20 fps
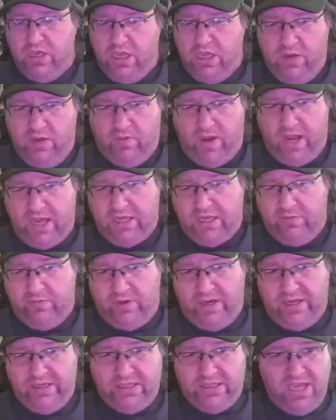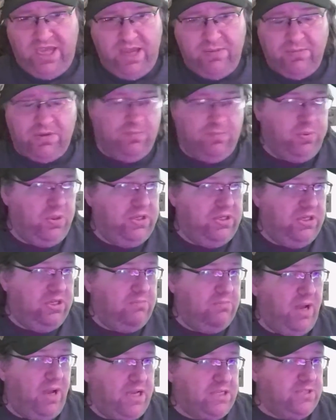If I can find a game complete in
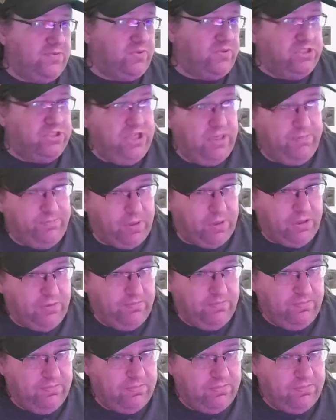box for cheaper,